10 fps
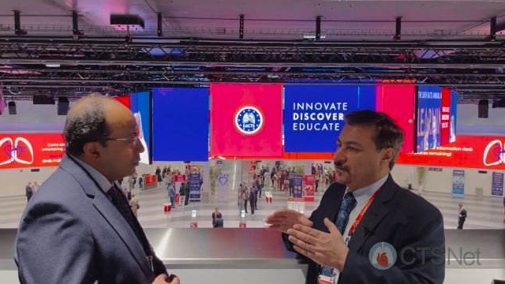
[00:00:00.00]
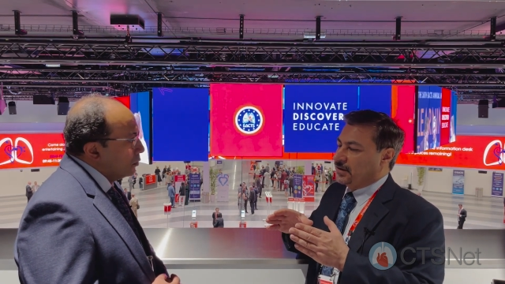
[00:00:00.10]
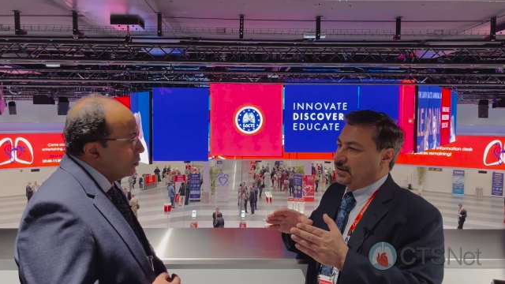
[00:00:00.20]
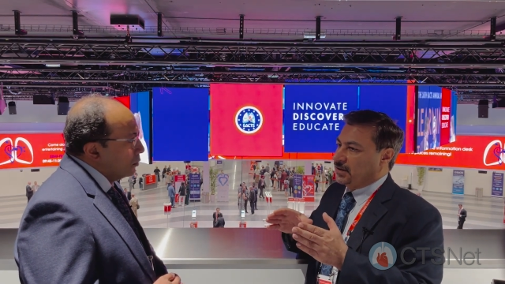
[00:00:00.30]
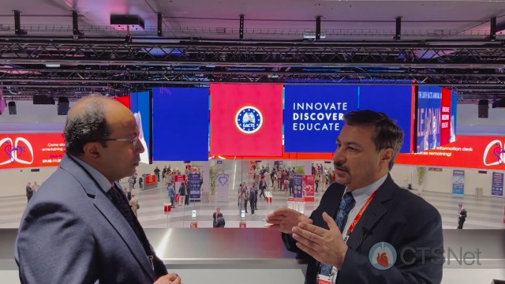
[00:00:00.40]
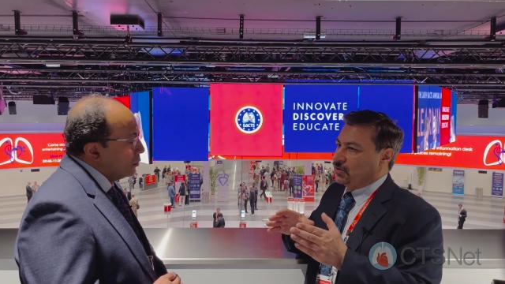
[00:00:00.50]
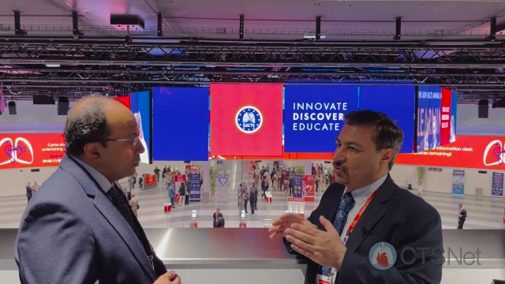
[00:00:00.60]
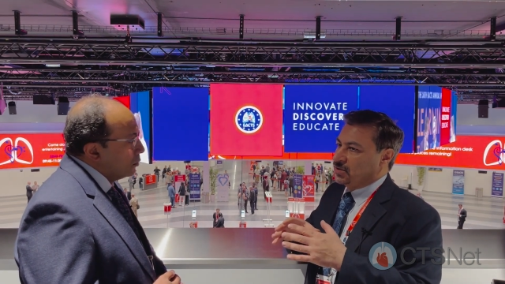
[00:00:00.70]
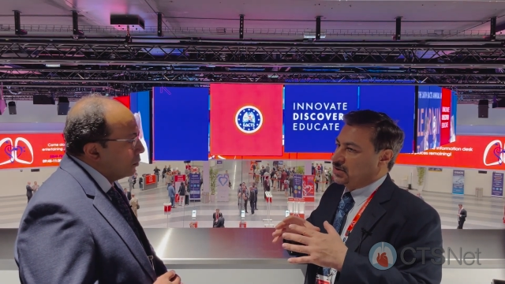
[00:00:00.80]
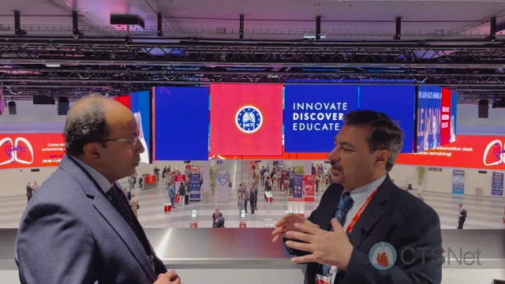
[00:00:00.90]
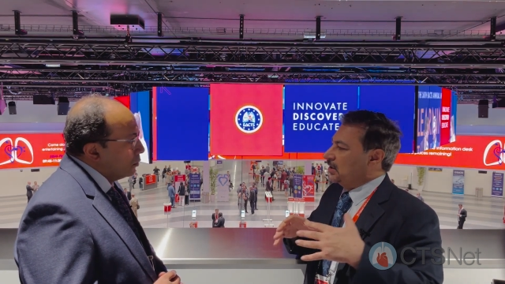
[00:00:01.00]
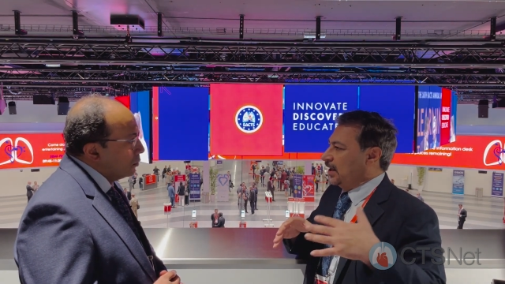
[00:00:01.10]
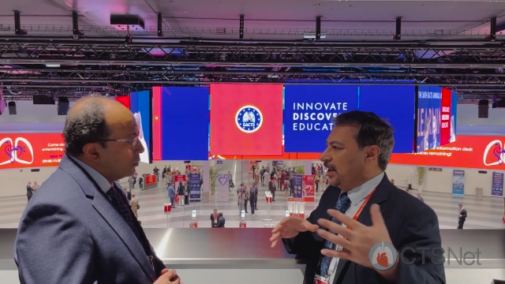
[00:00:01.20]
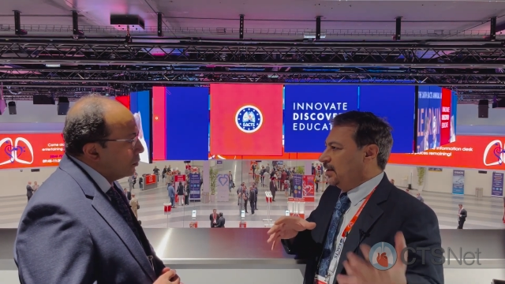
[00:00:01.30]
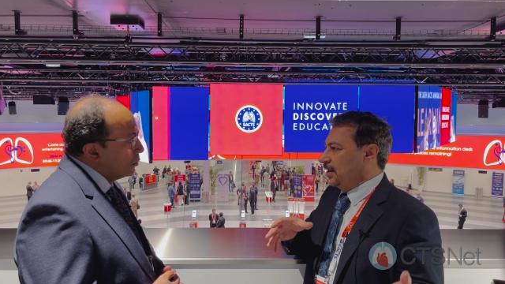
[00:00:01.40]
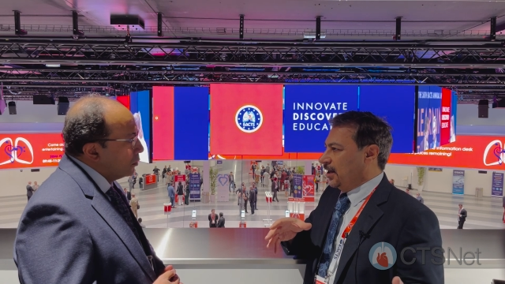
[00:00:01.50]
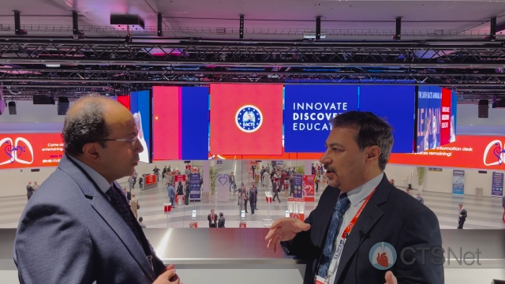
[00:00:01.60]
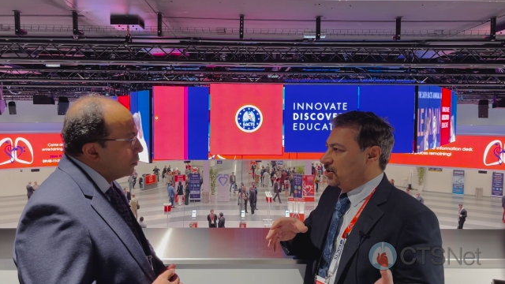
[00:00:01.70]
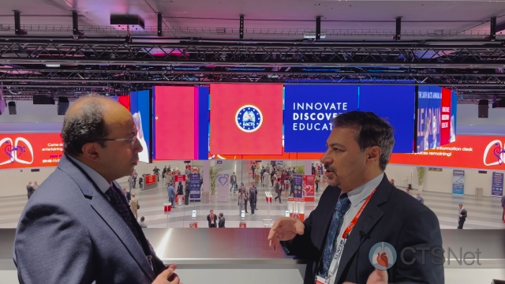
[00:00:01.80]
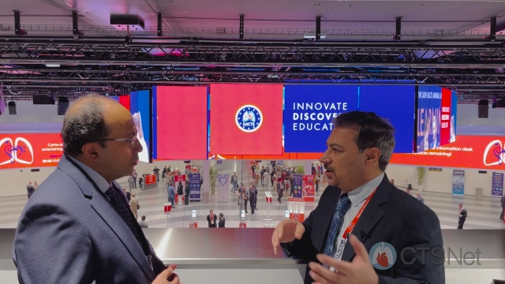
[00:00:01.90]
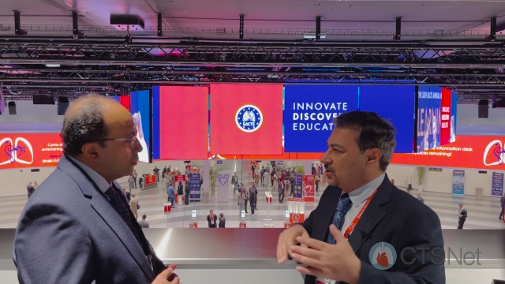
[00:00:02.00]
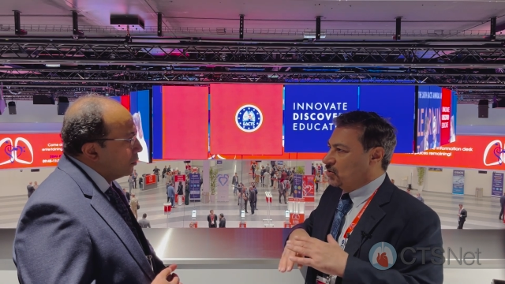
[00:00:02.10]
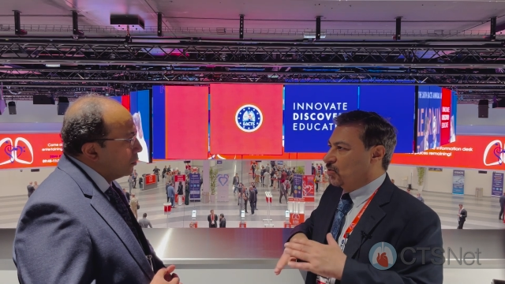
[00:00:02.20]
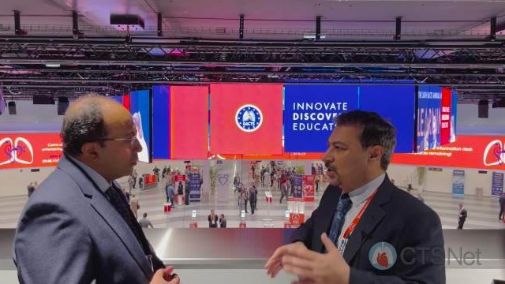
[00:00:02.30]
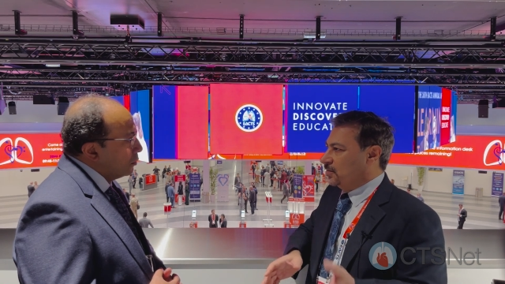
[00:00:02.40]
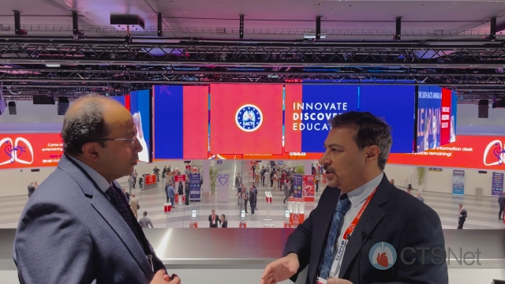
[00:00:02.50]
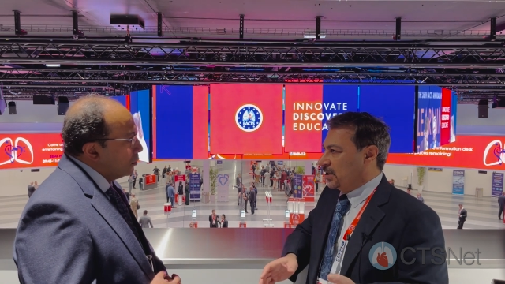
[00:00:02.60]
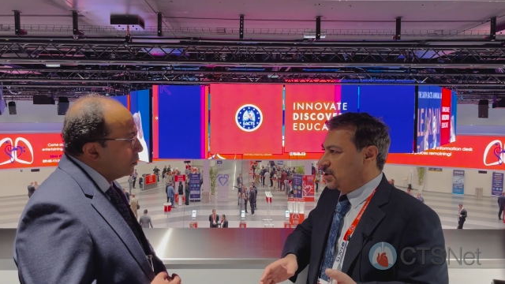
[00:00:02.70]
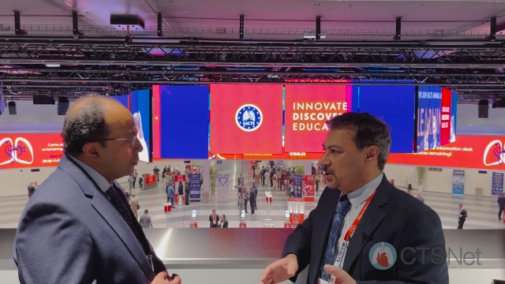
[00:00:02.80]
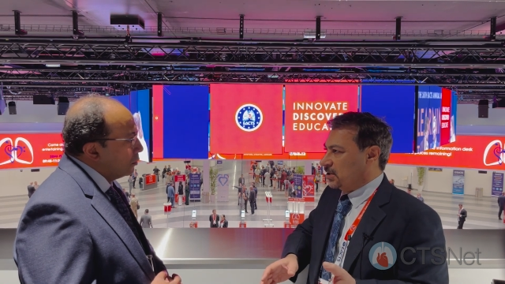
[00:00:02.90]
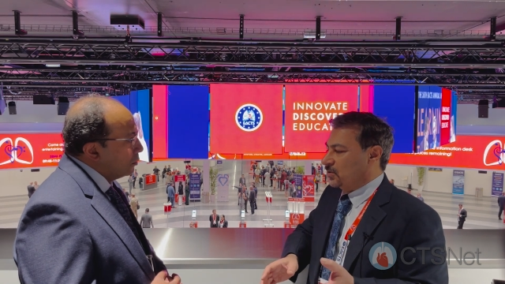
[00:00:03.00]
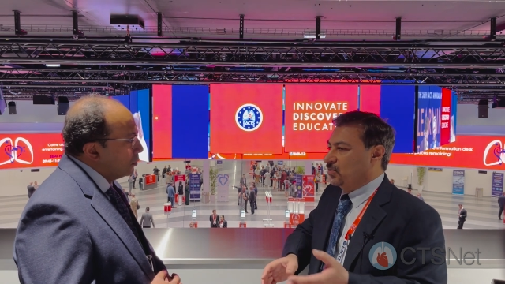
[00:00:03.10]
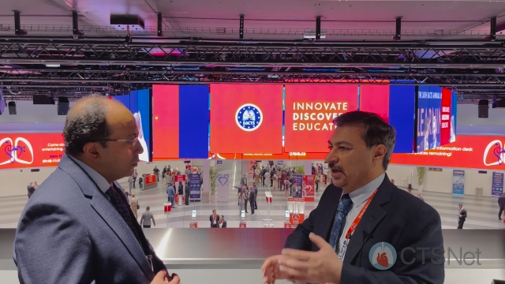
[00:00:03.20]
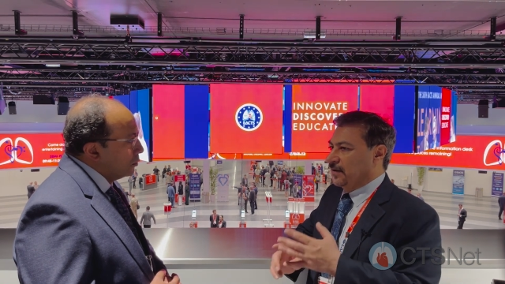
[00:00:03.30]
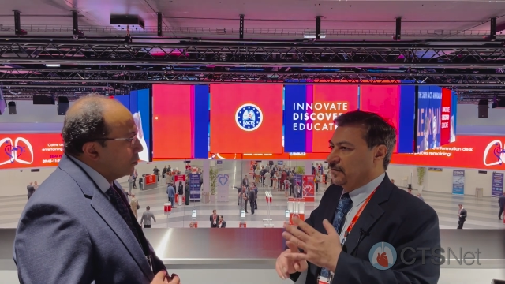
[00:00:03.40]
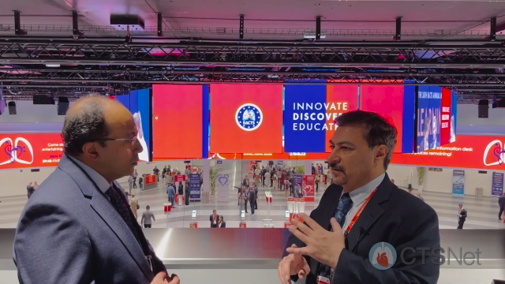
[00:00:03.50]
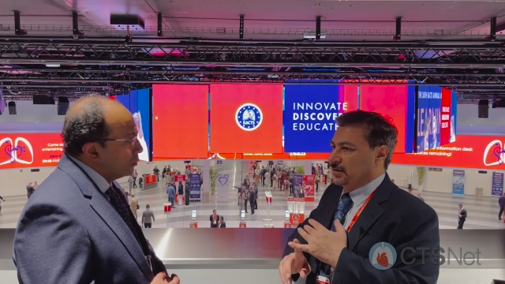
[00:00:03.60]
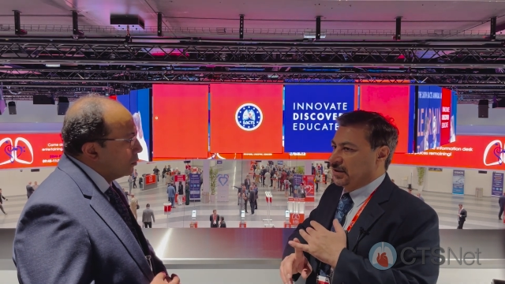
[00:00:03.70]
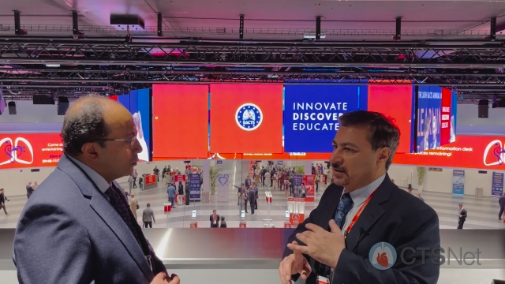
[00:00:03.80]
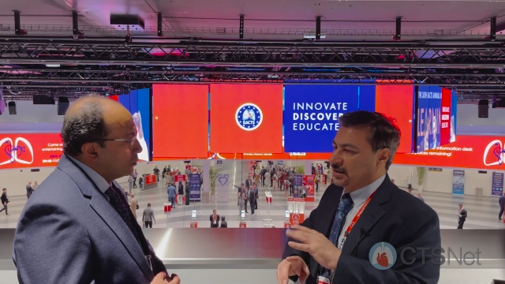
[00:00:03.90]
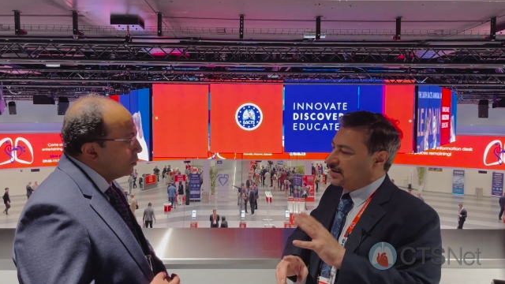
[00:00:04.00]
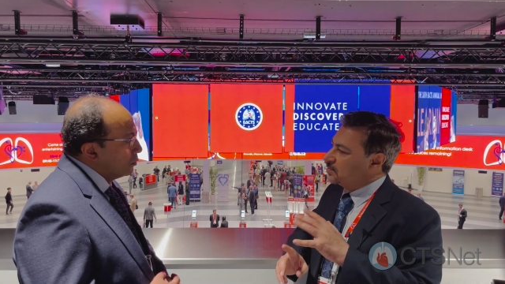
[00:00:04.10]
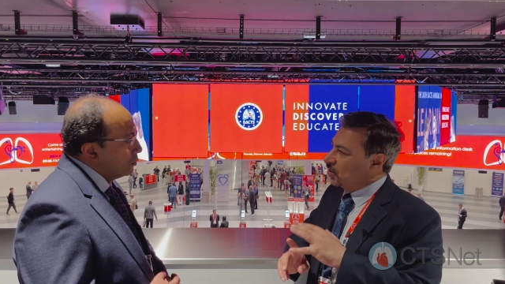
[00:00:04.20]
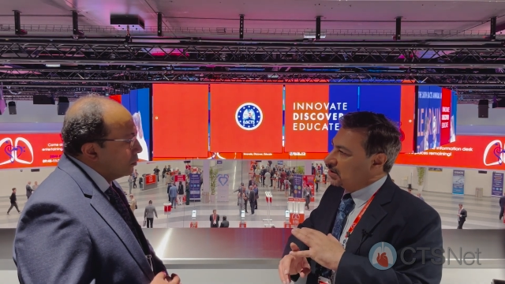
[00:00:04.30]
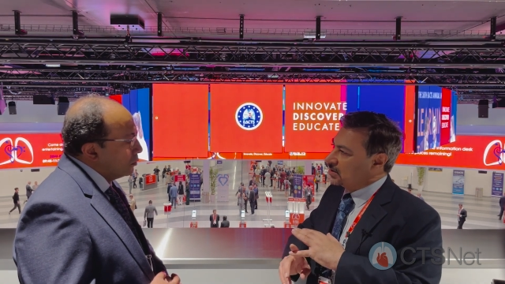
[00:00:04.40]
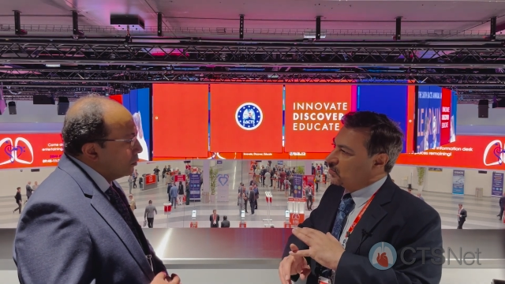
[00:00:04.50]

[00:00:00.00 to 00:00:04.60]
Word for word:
Speaker 1: uh, used in any age. There is no limitation. We have the, the smallest